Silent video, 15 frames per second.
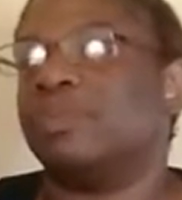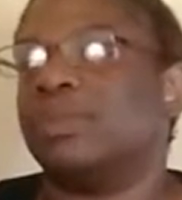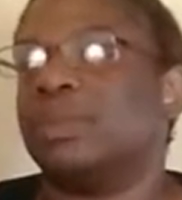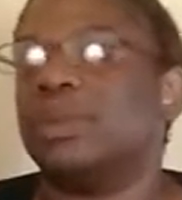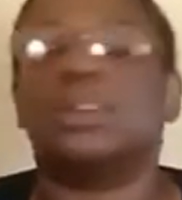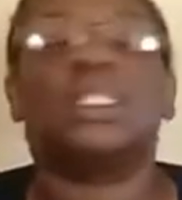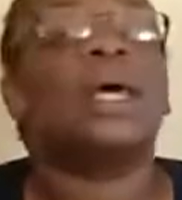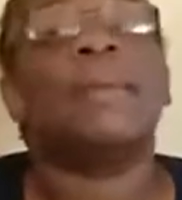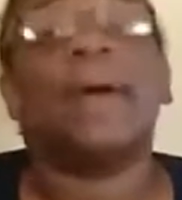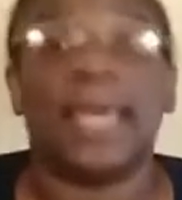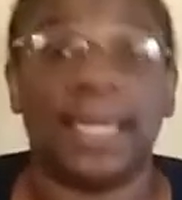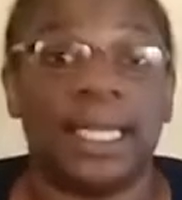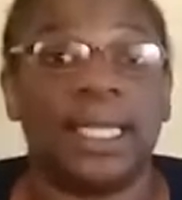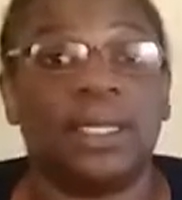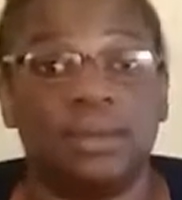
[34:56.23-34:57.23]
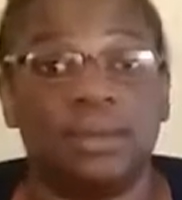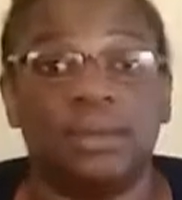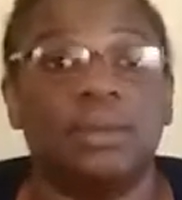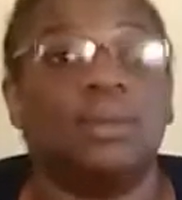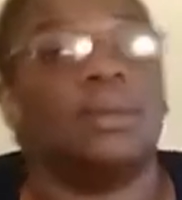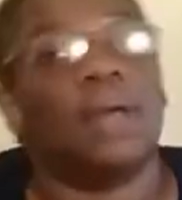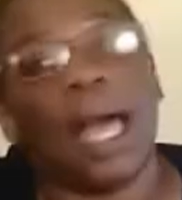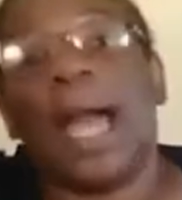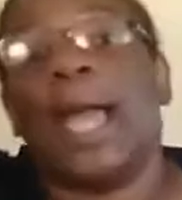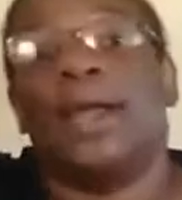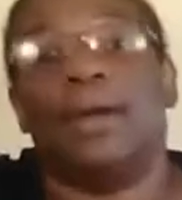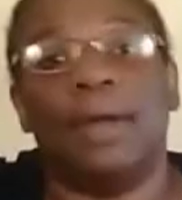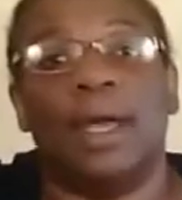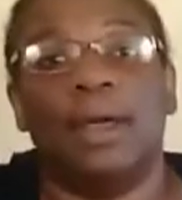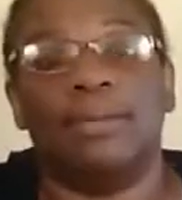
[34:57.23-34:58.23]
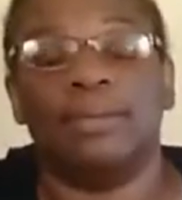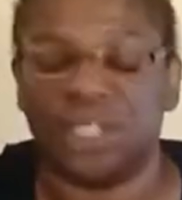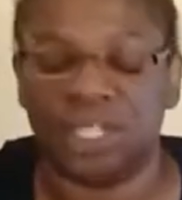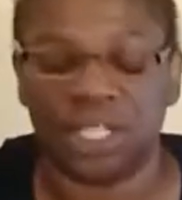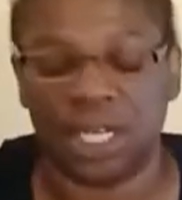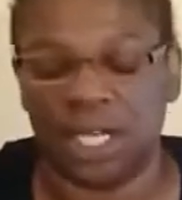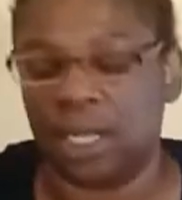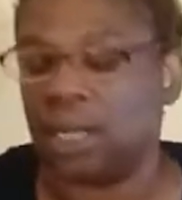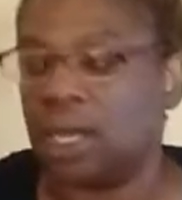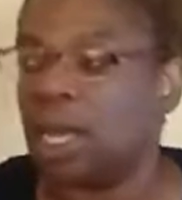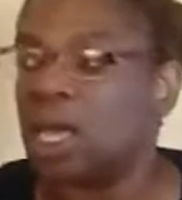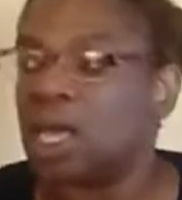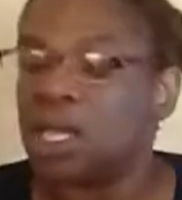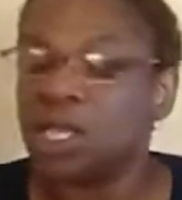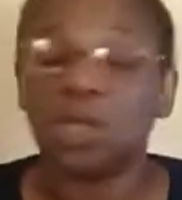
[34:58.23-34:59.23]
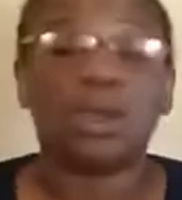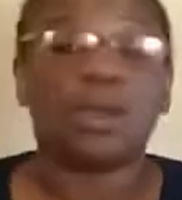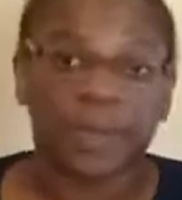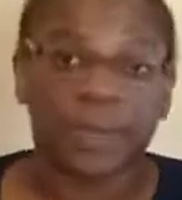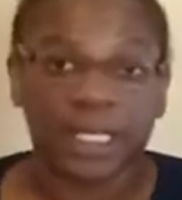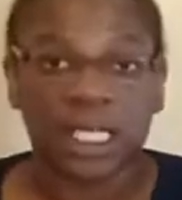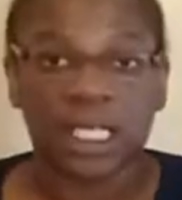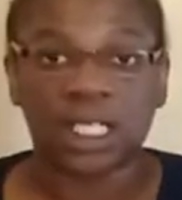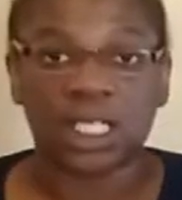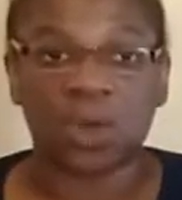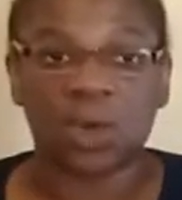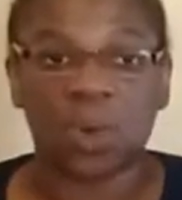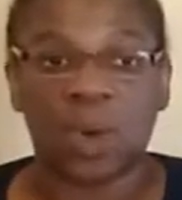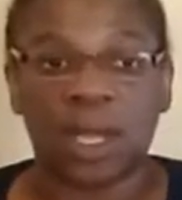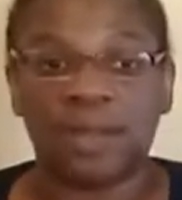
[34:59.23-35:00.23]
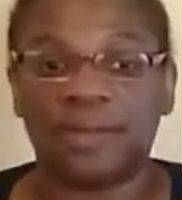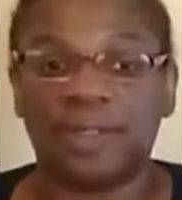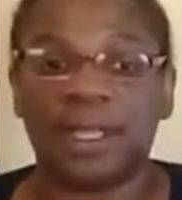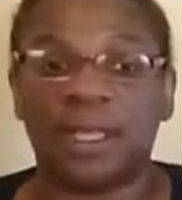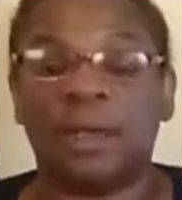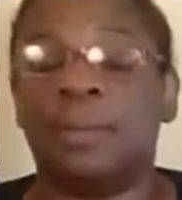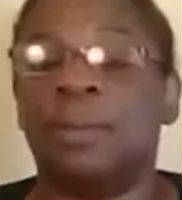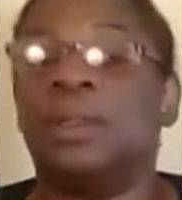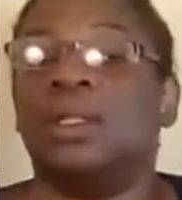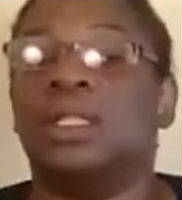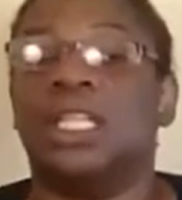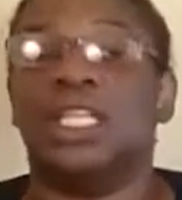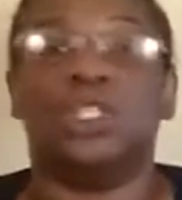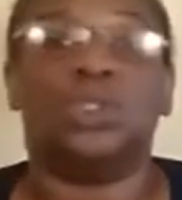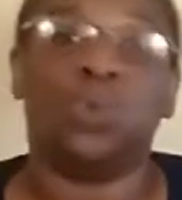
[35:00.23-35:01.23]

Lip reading: Somebody, higher up. Shit. You can petition to one of them that you